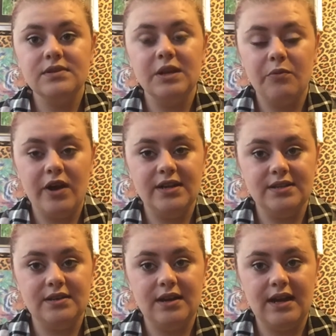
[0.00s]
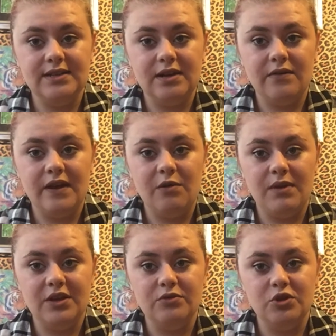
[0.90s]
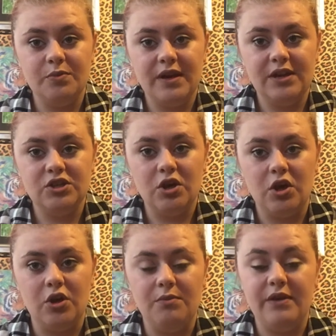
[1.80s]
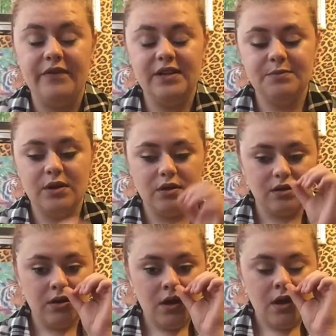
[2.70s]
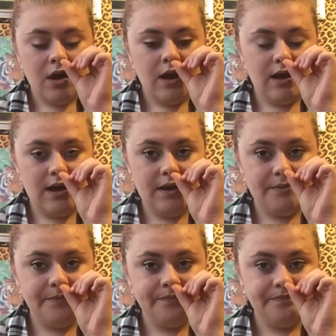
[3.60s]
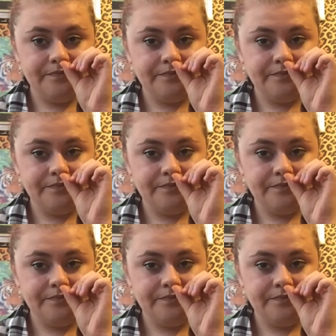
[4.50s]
Keep your eyes, eyes out on that on my YouTube page, on my Facebook. Um,